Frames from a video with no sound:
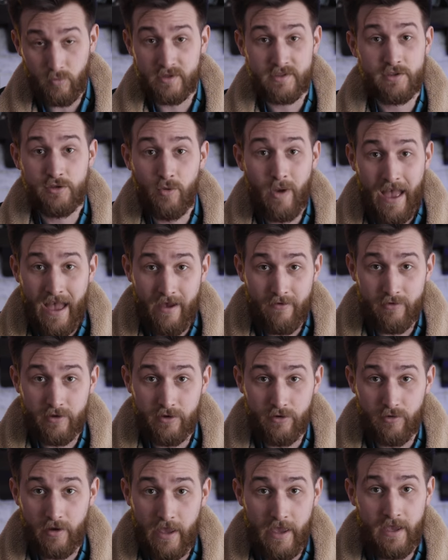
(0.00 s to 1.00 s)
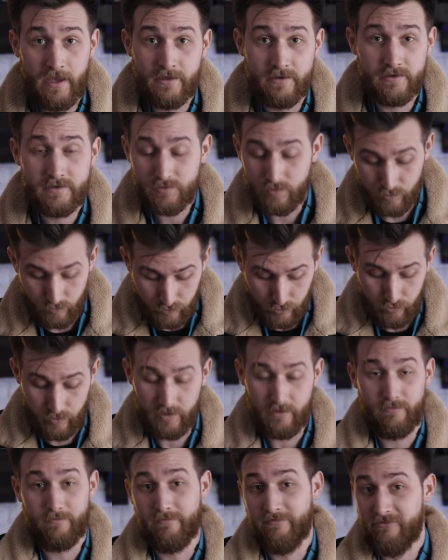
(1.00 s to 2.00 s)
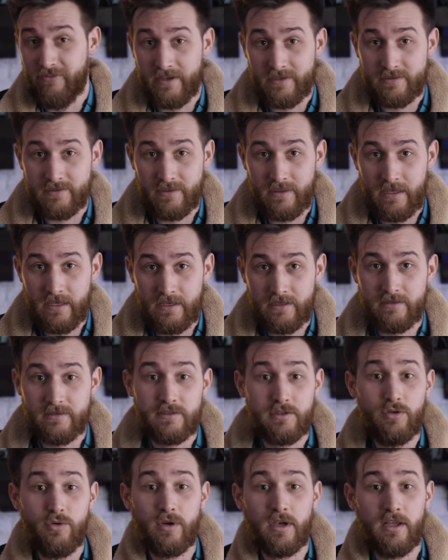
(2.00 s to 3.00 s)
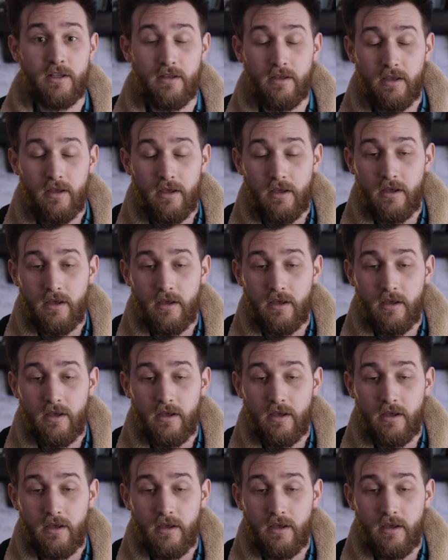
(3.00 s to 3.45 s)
what you have in your hands. You can fix things. You can,